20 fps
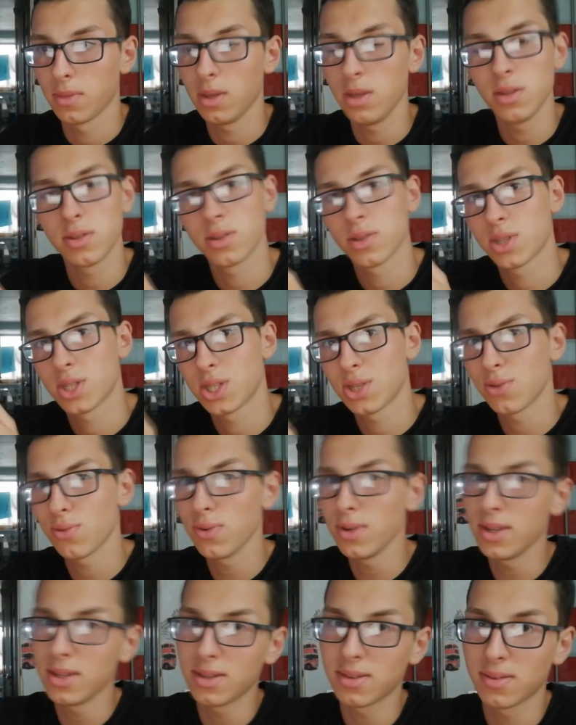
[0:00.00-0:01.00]
in the
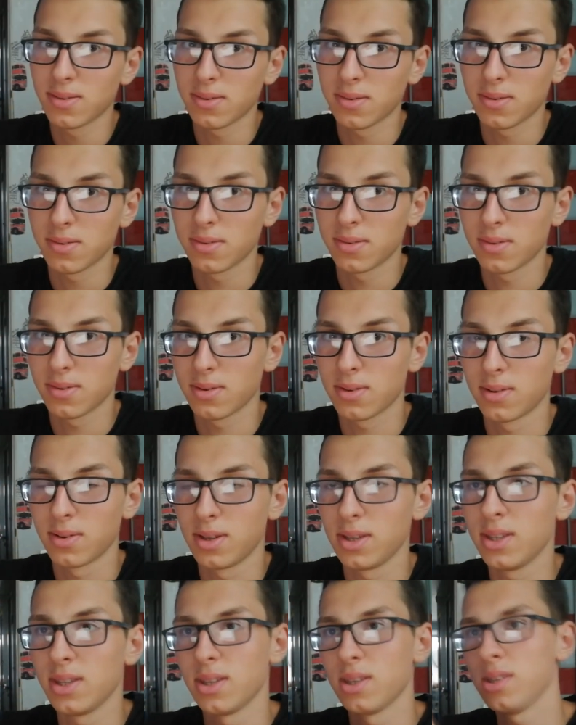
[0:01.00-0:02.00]
street uh,
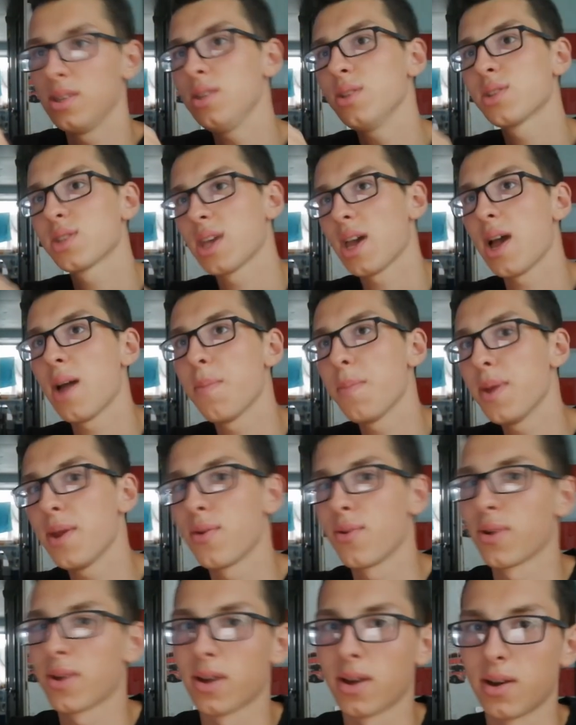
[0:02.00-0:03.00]
in, in, the
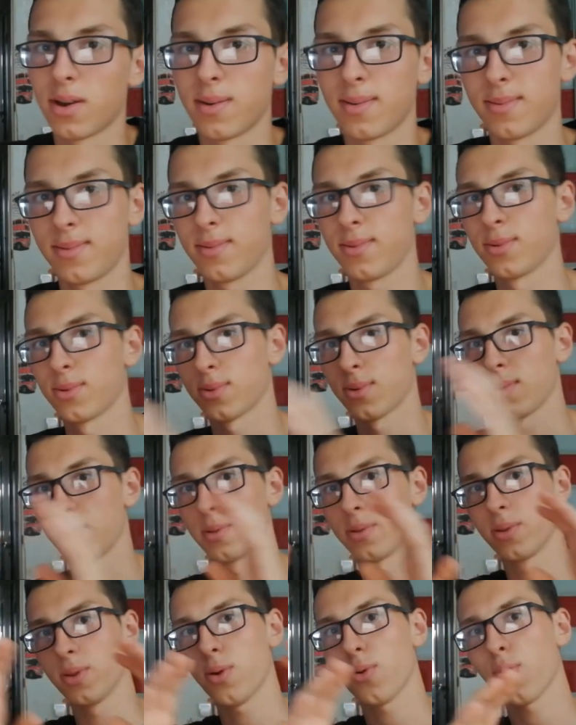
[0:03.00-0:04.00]
America, but
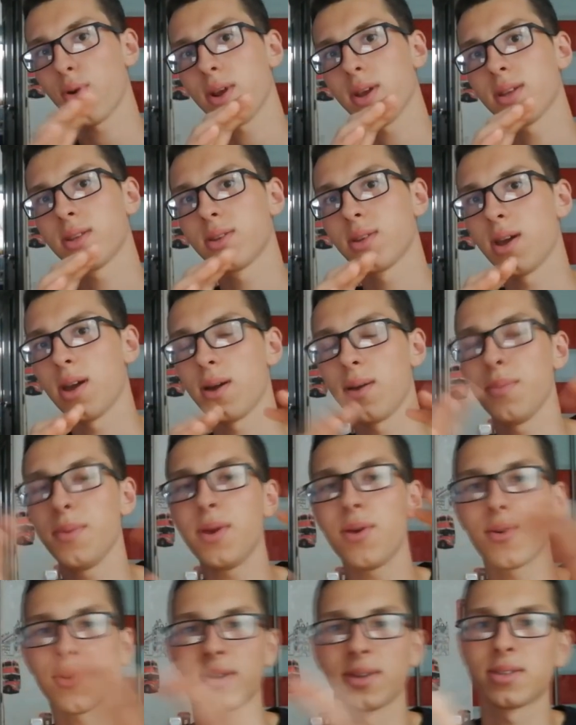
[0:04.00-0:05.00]
lowride
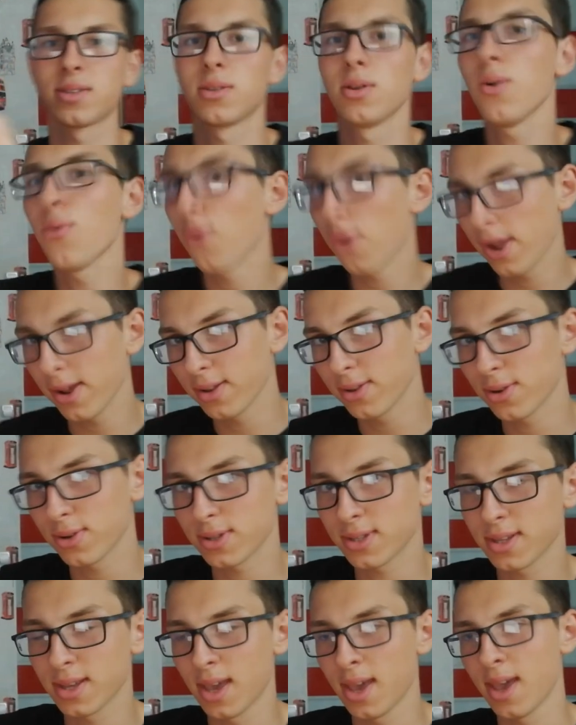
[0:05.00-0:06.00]
American
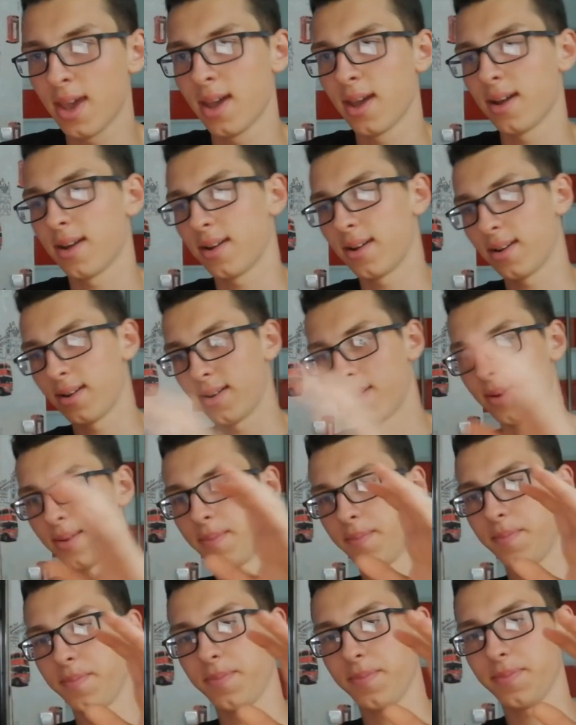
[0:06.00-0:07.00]
lowriders.
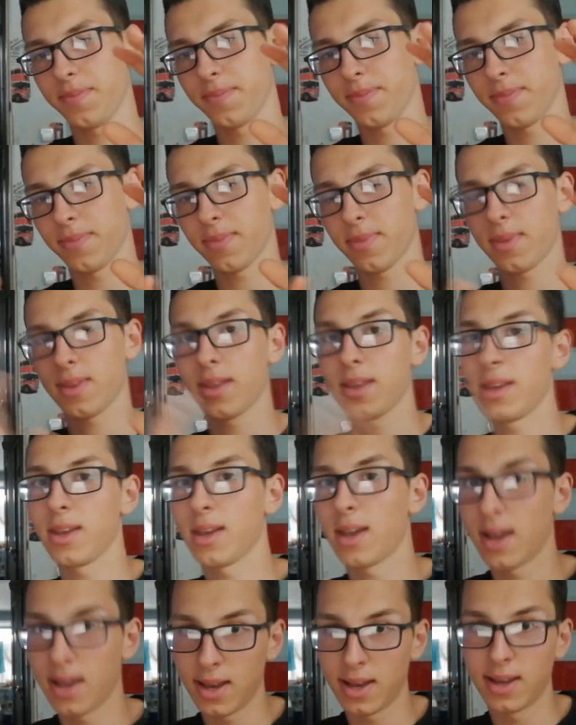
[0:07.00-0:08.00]
Uh,
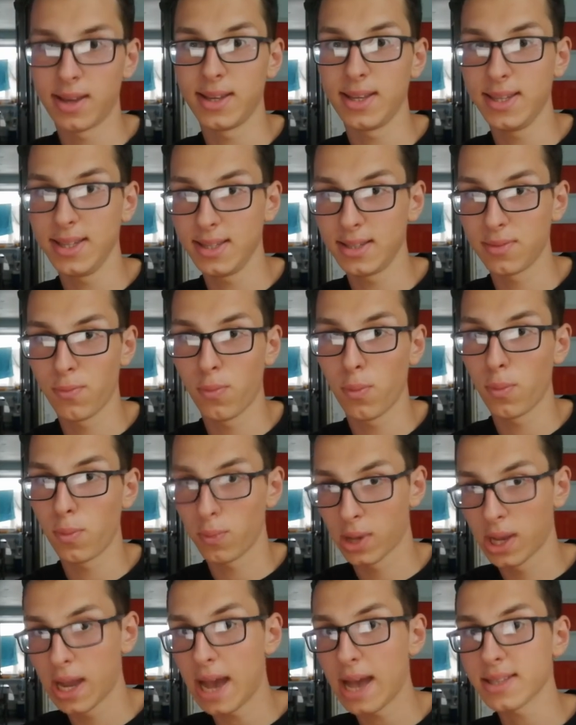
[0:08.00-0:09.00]

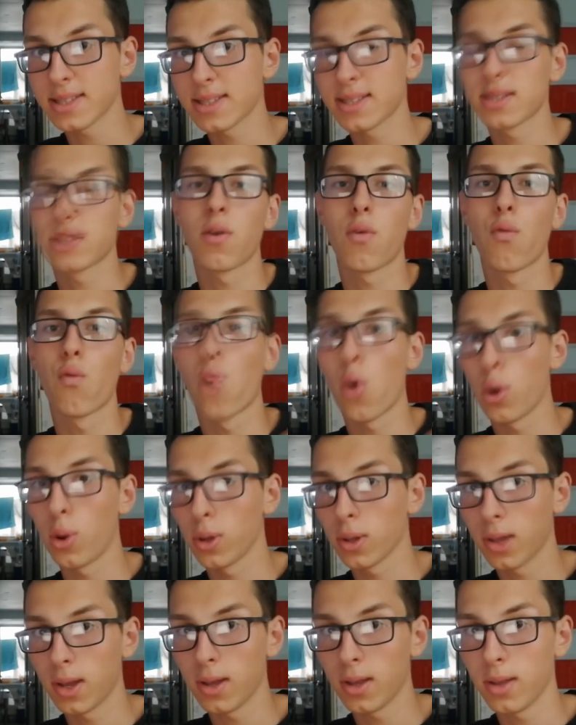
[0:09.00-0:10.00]
GAZ,
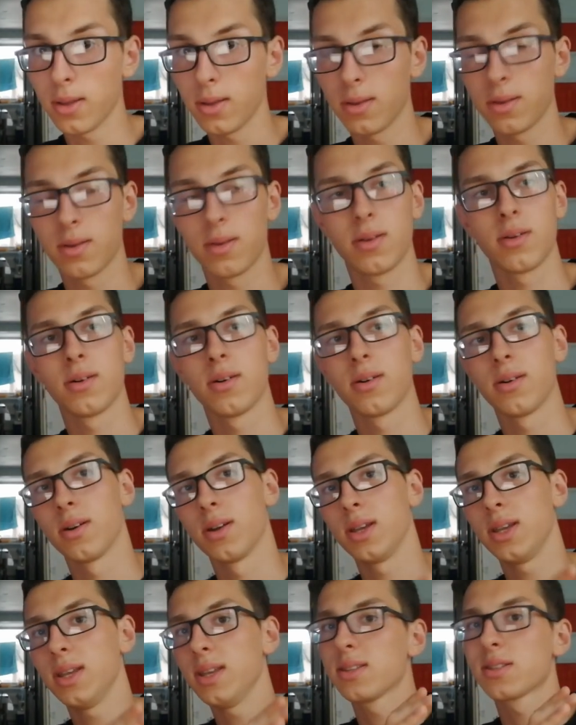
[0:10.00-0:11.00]
Volga,
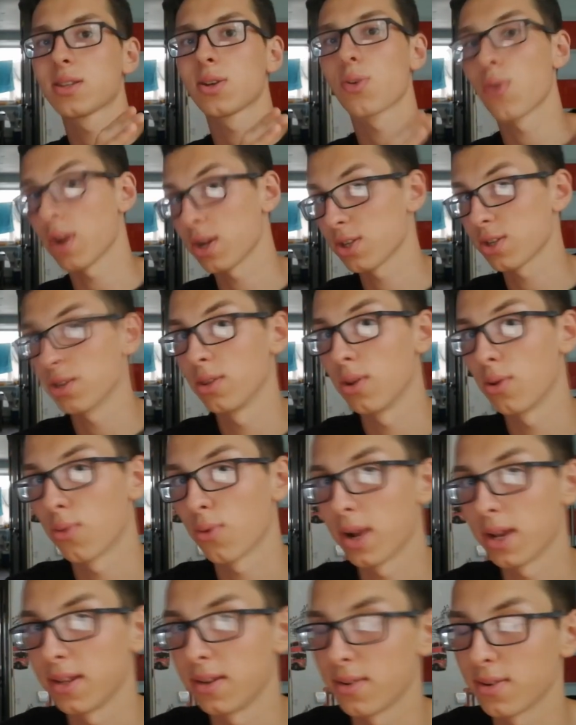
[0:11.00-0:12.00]
uh, it's Russian
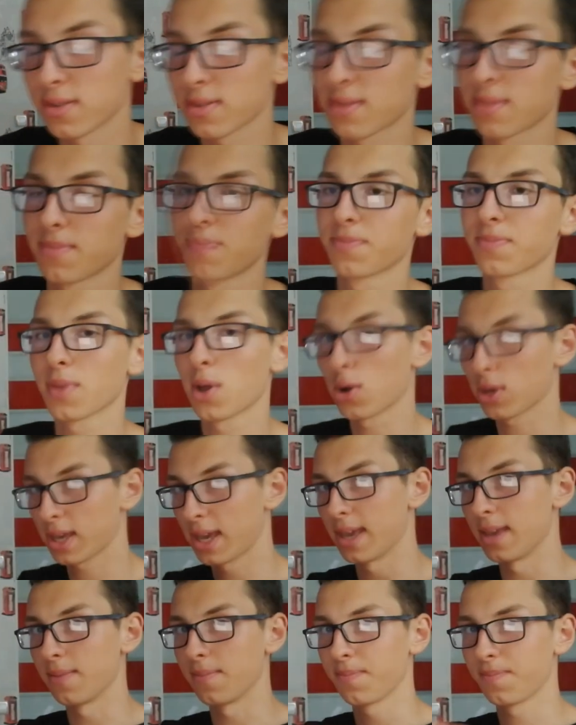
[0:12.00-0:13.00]
lowriders.
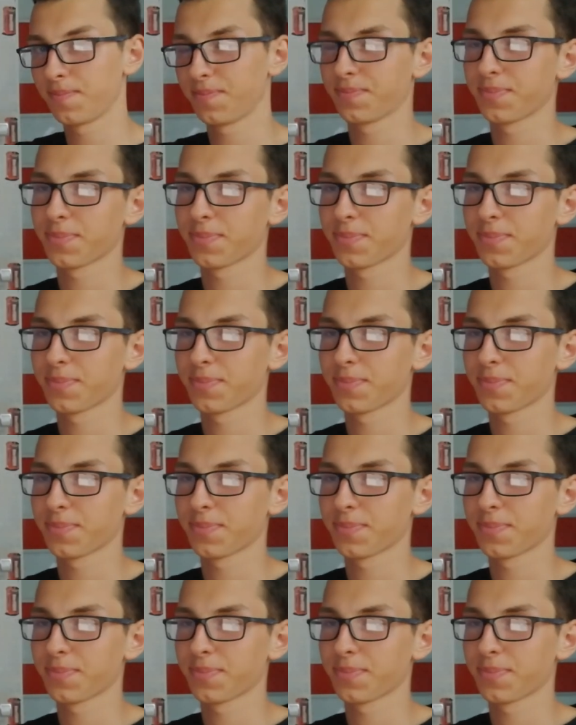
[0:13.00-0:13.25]
Okay.